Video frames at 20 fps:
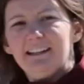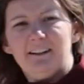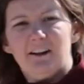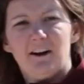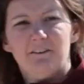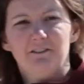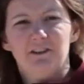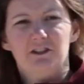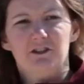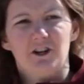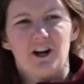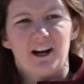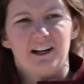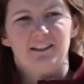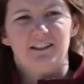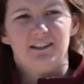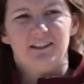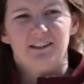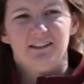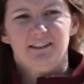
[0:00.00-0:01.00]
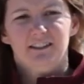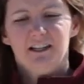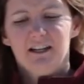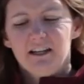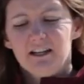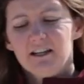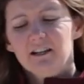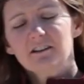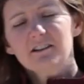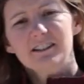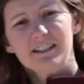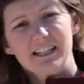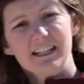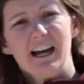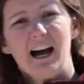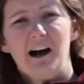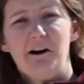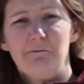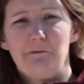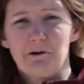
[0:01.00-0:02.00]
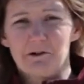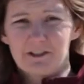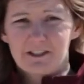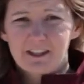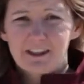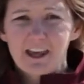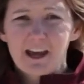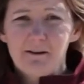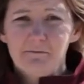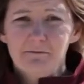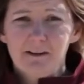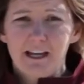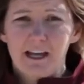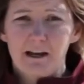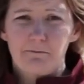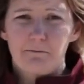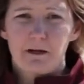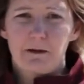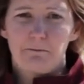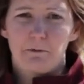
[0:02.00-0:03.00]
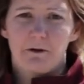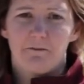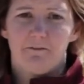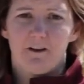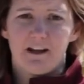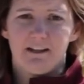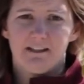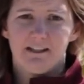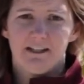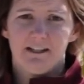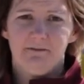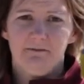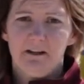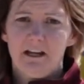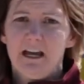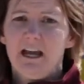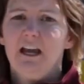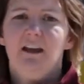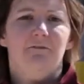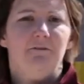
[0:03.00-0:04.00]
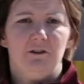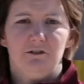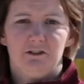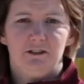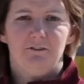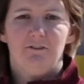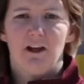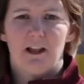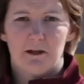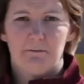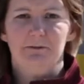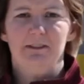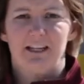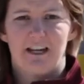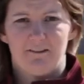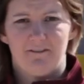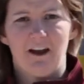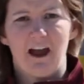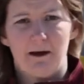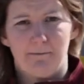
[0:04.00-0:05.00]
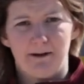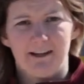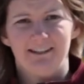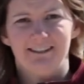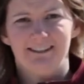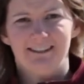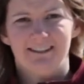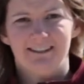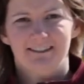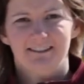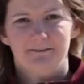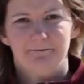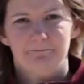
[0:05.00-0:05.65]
and off the tractor. You'll see how most of them can be prevented if you develop safe habits.